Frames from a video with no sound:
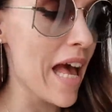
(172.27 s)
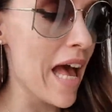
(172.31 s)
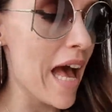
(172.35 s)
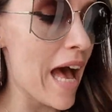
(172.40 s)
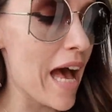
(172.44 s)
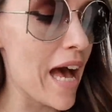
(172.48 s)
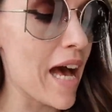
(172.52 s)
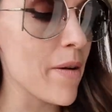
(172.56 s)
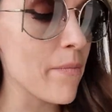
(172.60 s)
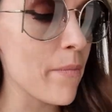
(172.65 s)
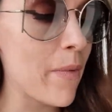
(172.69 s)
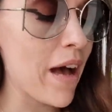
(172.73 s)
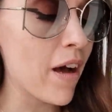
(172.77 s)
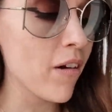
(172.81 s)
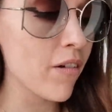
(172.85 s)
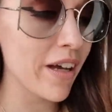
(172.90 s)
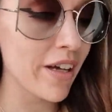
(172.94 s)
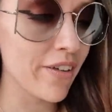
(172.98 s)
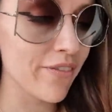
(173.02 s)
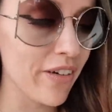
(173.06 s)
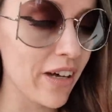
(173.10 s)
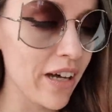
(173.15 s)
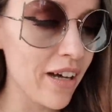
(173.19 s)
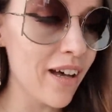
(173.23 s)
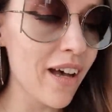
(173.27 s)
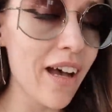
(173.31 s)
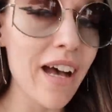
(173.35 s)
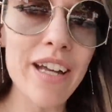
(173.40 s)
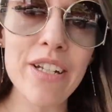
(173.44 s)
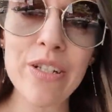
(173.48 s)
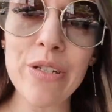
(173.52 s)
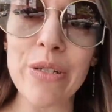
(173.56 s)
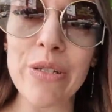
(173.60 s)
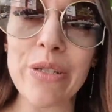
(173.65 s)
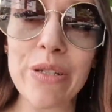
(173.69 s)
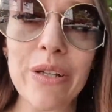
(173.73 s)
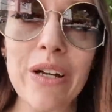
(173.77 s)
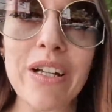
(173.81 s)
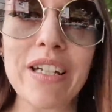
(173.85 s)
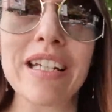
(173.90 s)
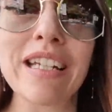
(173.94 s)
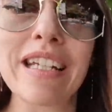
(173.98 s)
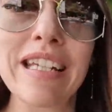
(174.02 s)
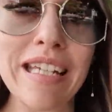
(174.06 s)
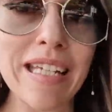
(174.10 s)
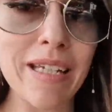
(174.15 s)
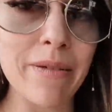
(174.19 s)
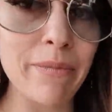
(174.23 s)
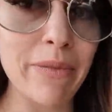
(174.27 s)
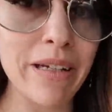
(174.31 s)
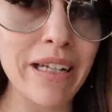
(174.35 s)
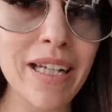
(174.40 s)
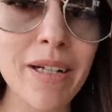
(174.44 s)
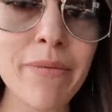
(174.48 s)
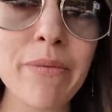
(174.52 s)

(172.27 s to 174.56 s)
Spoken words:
However, I just got an email.